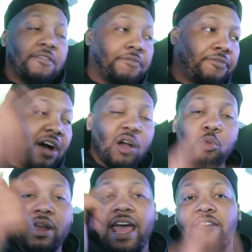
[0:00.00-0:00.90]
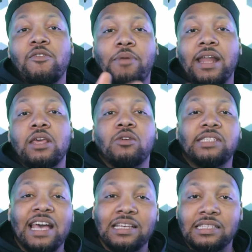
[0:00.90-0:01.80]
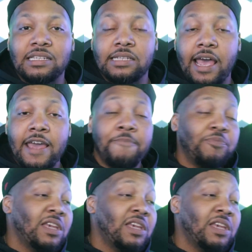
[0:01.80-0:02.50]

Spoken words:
Fuck what everybody else has to say.